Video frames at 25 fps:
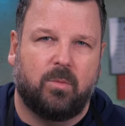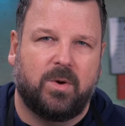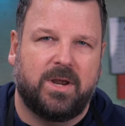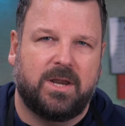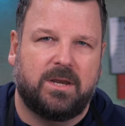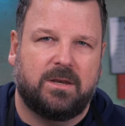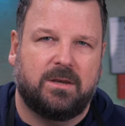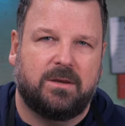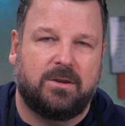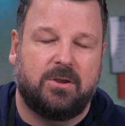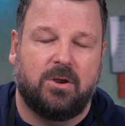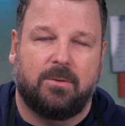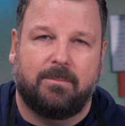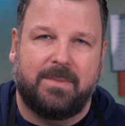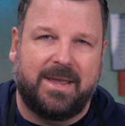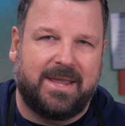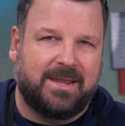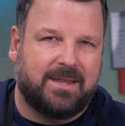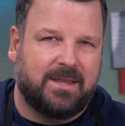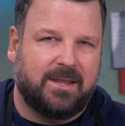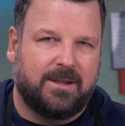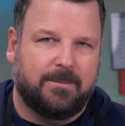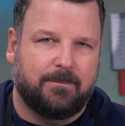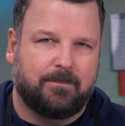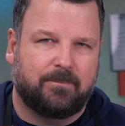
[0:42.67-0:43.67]
when you're
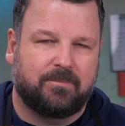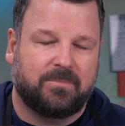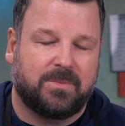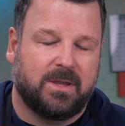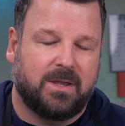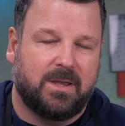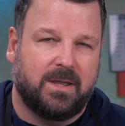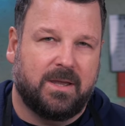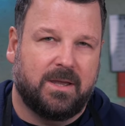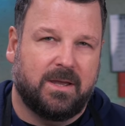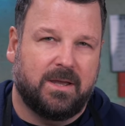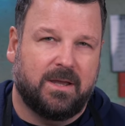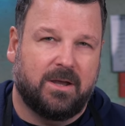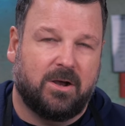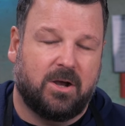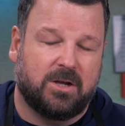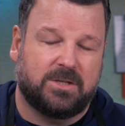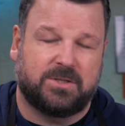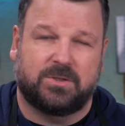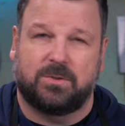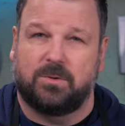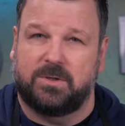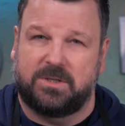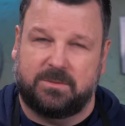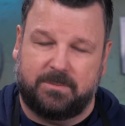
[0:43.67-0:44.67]
making a hot sauce,